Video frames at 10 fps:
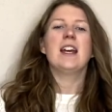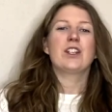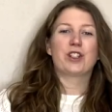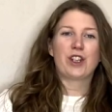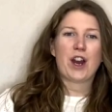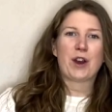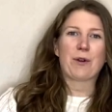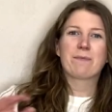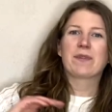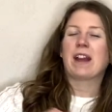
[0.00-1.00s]
So
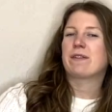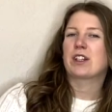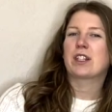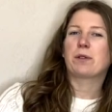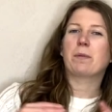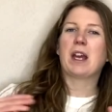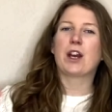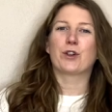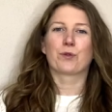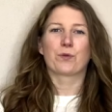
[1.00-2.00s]
I figured this would be a
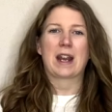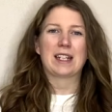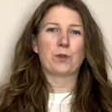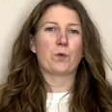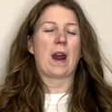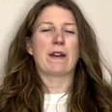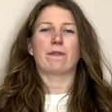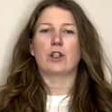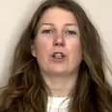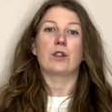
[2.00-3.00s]
great way for
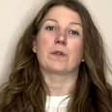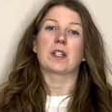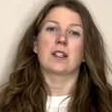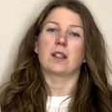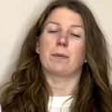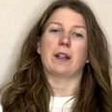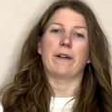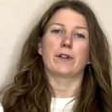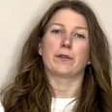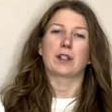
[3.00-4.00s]
you to use some
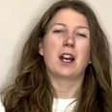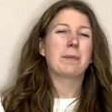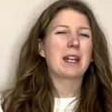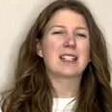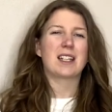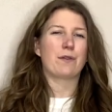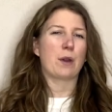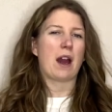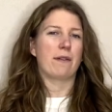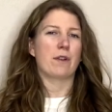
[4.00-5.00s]
leftover cupcakes if you
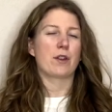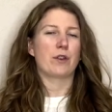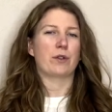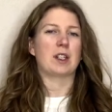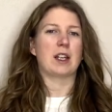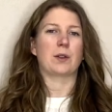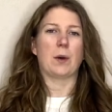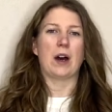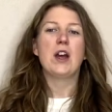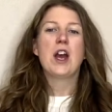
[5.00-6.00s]
have those as
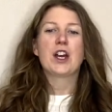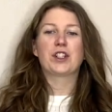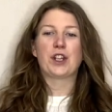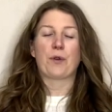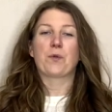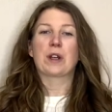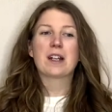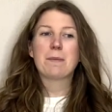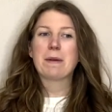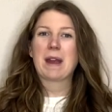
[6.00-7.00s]
well. So we're
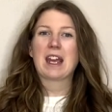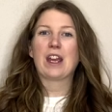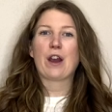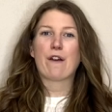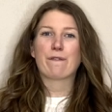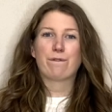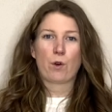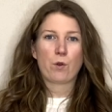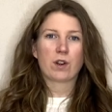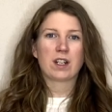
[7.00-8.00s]
gonna be making
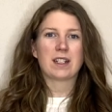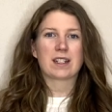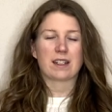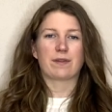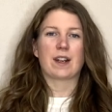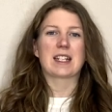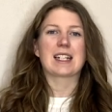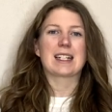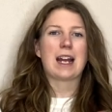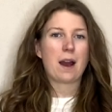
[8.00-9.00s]
four different
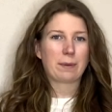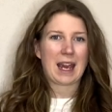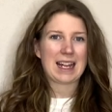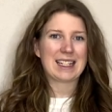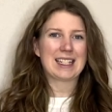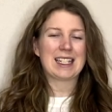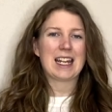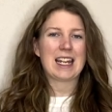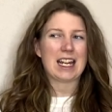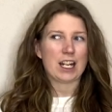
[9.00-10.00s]
cupcakes
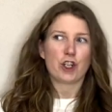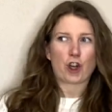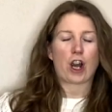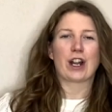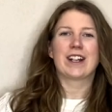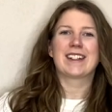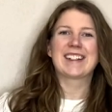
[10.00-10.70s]
in a jar